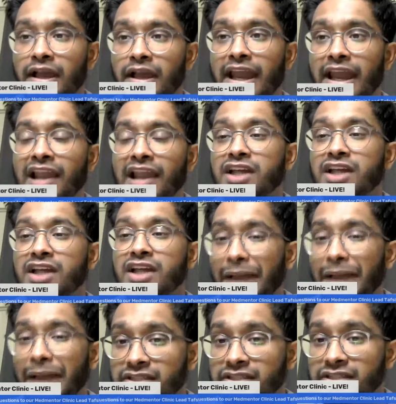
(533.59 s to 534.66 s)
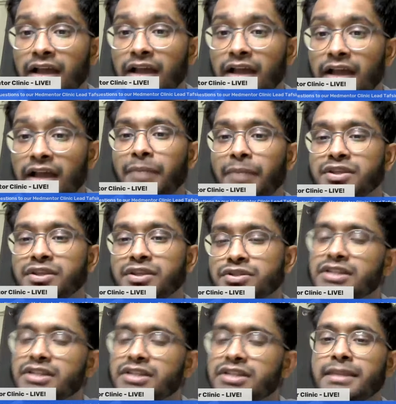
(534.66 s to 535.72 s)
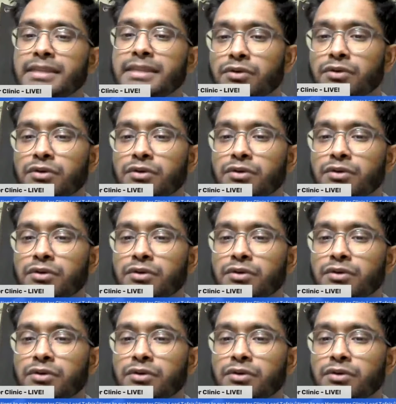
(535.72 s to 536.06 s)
and I learnt better by using something